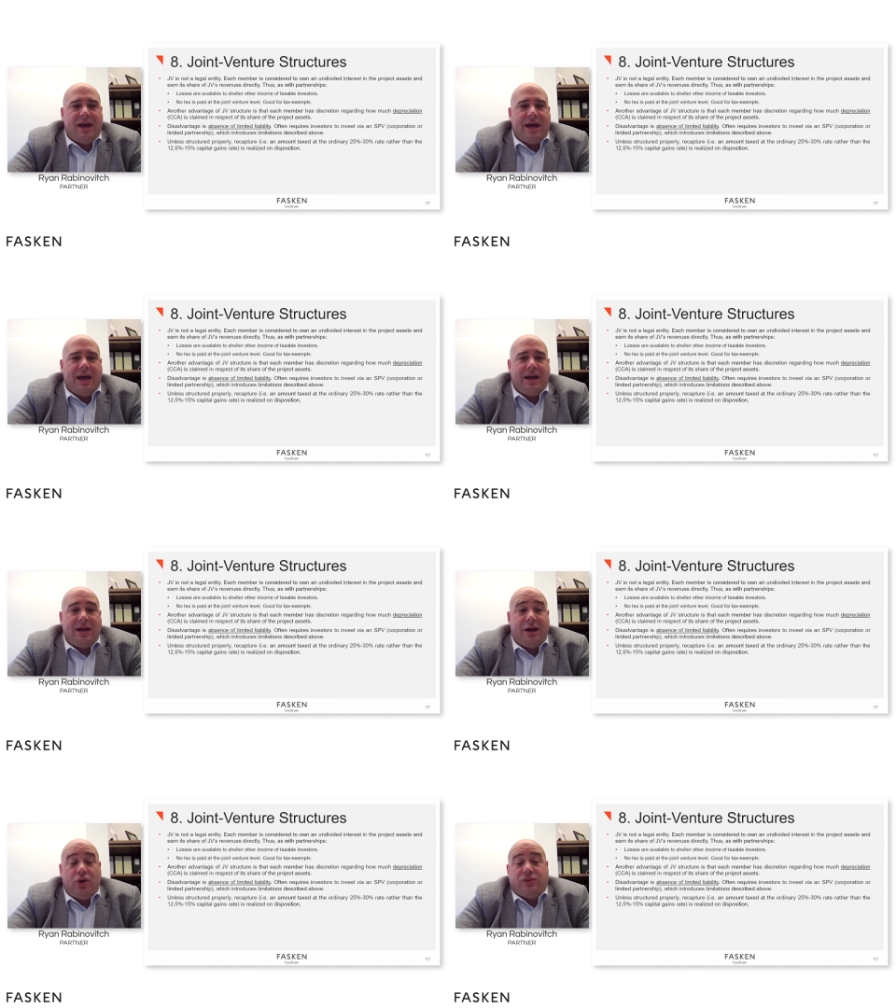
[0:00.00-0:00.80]
And
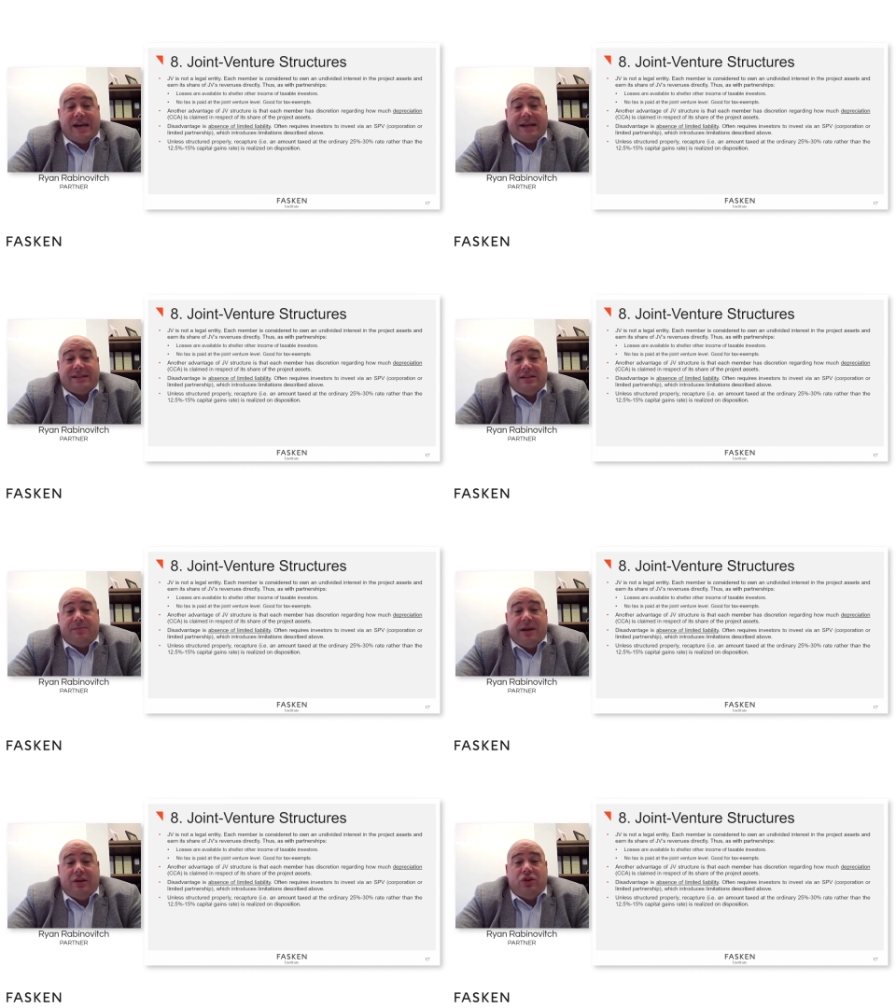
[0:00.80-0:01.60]
no tax is
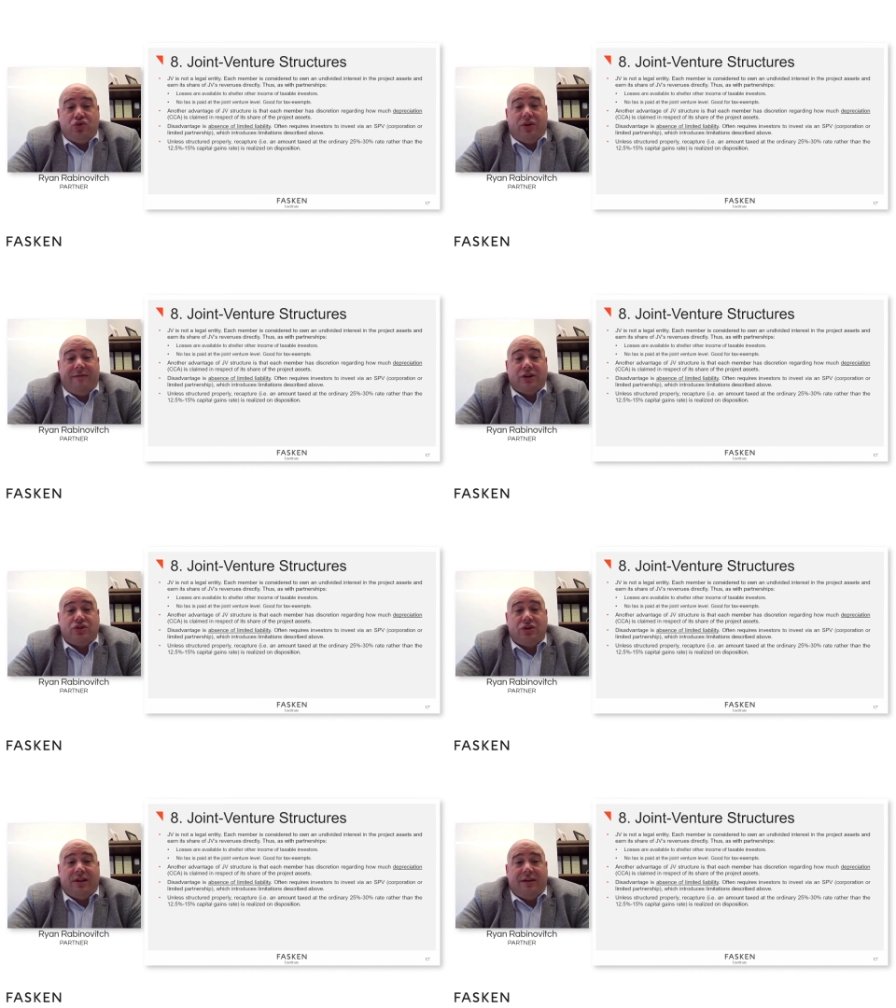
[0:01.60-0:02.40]
paid at the joint
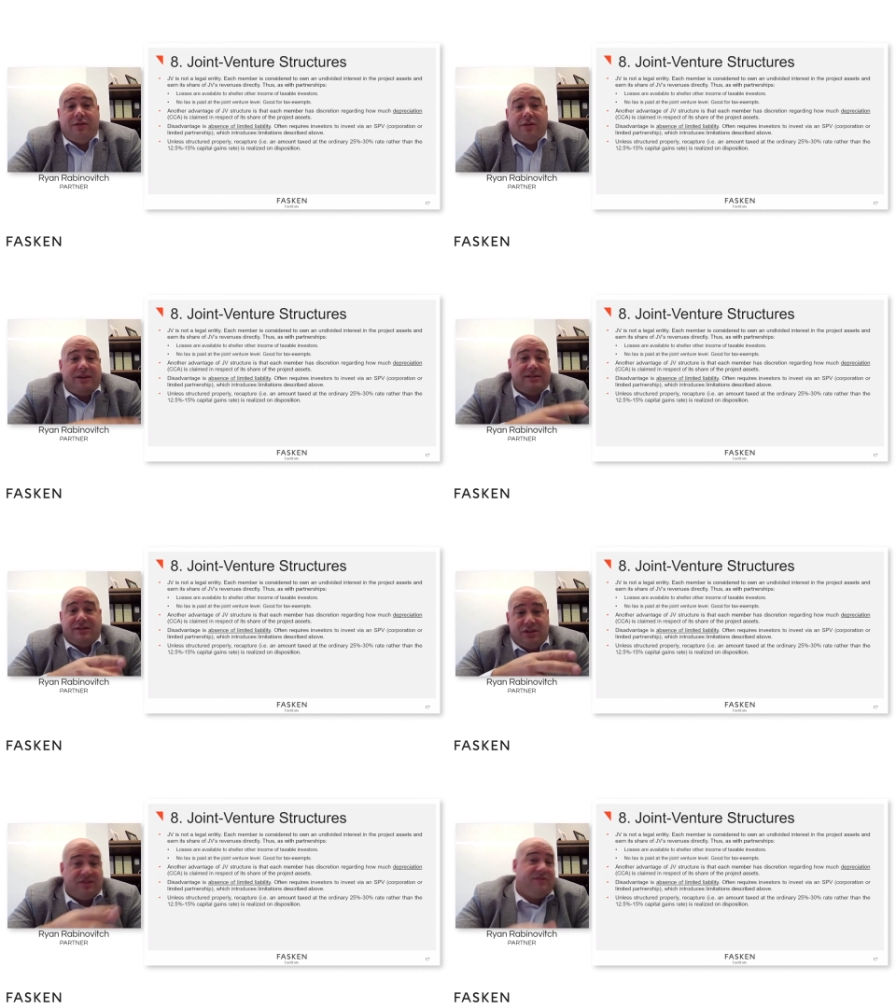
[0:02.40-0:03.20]
venture level. Basically, just